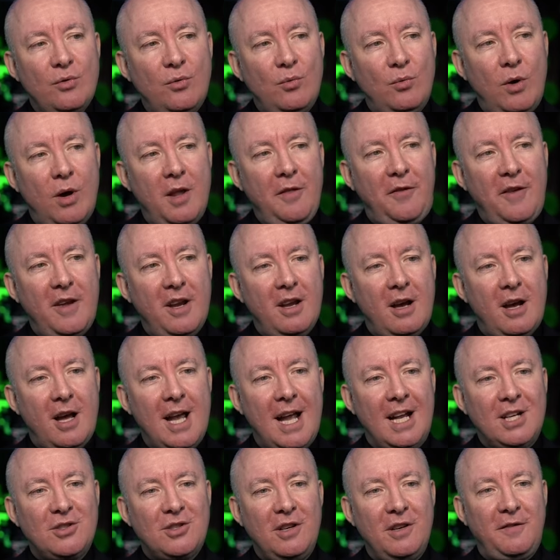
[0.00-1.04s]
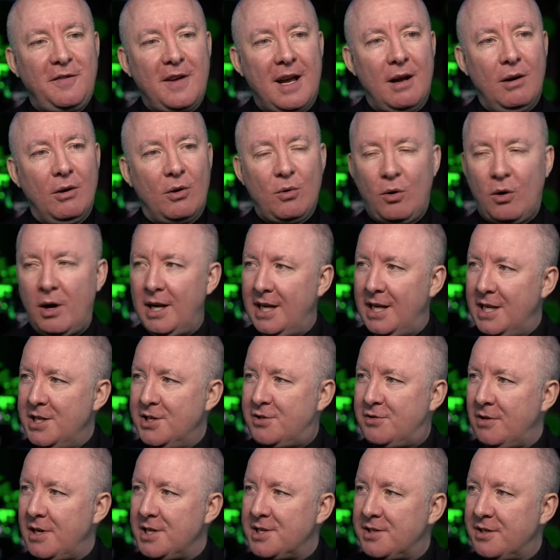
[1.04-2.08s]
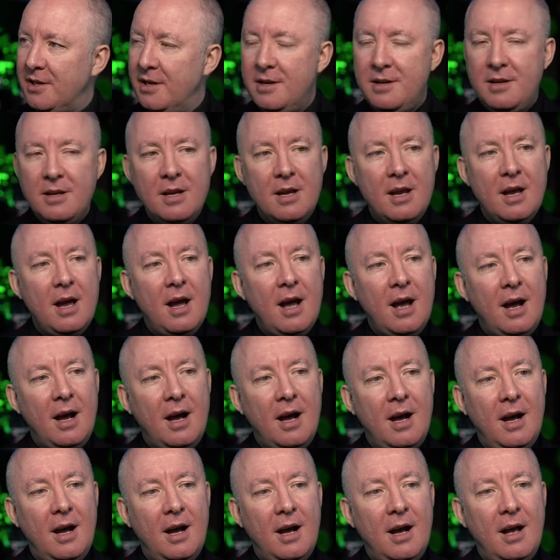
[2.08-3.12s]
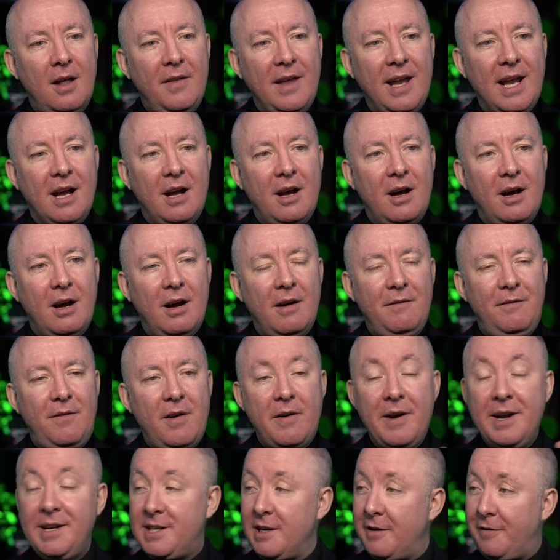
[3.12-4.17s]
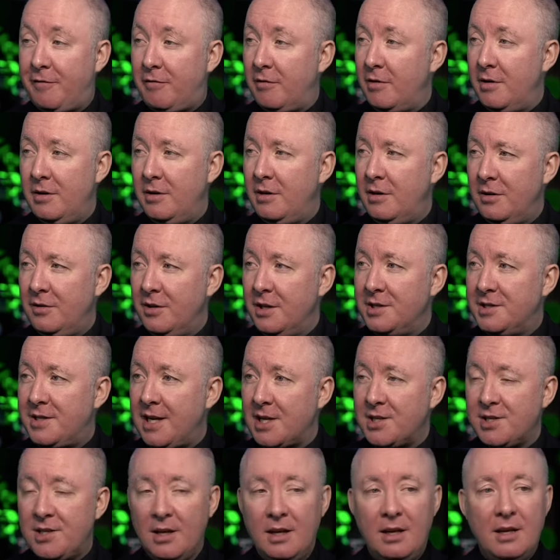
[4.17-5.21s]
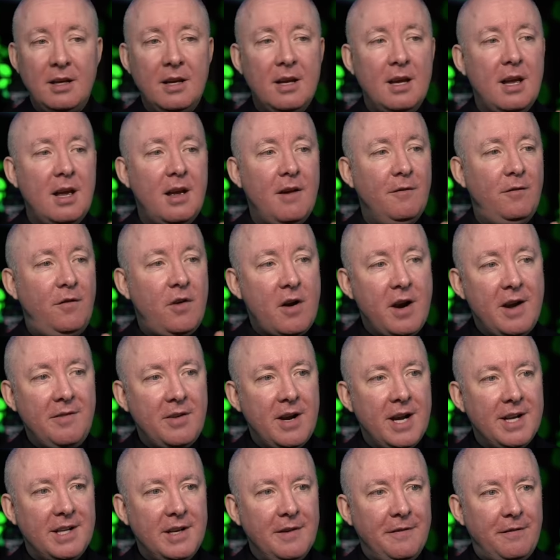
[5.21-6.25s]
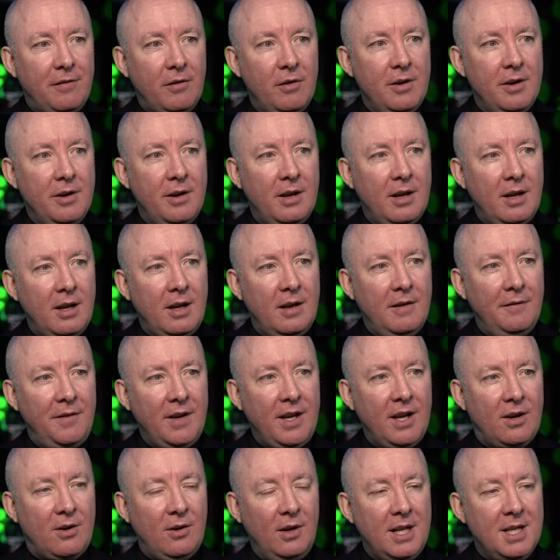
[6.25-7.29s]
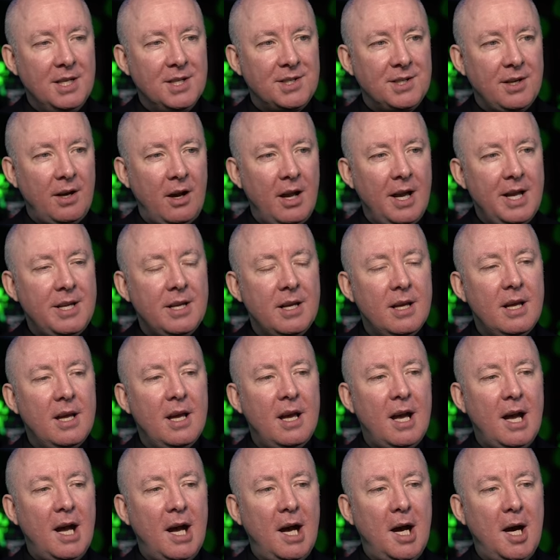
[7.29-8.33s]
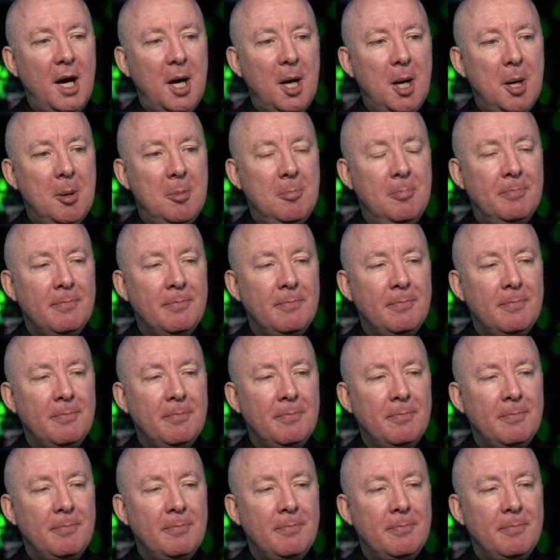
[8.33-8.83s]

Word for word: one thing I actually found quite interesting, they are very different than Tesla, very, very different vehicle inside. One